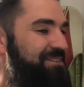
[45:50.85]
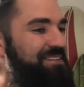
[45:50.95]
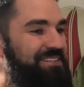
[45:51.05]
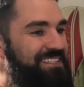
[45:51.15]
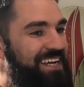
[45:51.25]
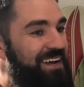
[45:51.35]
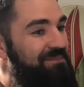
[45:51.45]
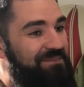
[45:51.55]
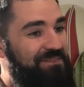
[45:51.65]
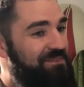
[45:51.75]
you so much for your
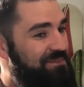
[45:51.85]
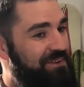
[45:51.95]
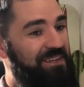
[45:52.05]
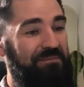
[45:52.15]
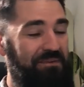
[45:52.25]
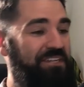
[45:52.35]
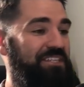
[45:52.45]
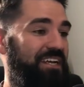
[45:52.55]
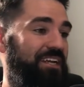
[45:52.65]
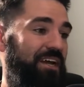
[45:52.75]
time. Really
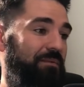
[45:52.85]
appreciate you yeah.